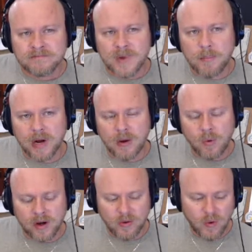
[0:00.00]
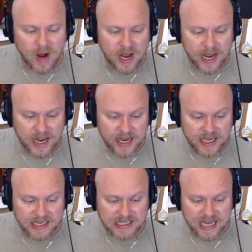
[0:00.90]
But I wonder why
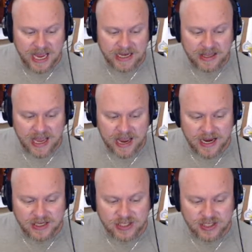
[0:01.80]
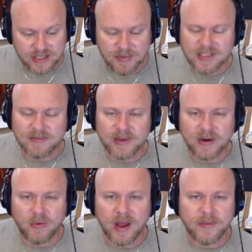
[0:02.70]
he sat in the ashes. Must have been
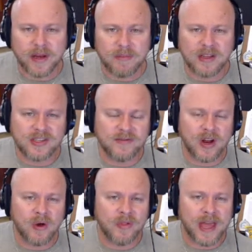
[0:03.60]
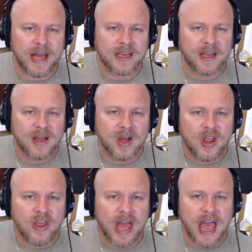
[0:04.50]
a remedy. Must have known that
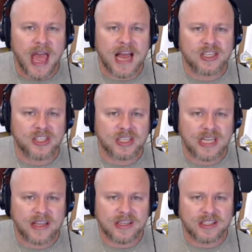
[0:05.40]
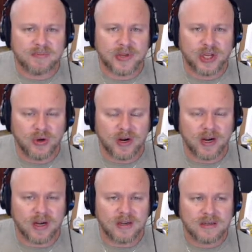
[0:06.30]
the ashes had this
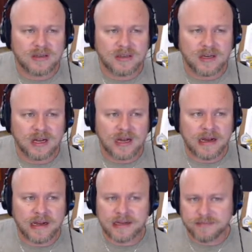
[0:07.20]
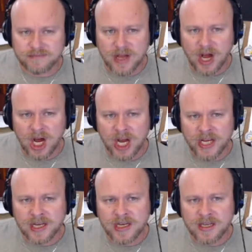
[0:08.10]
pure,
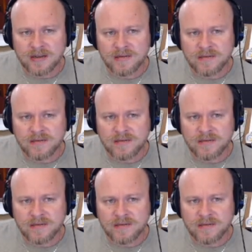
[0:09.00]
uncorrupted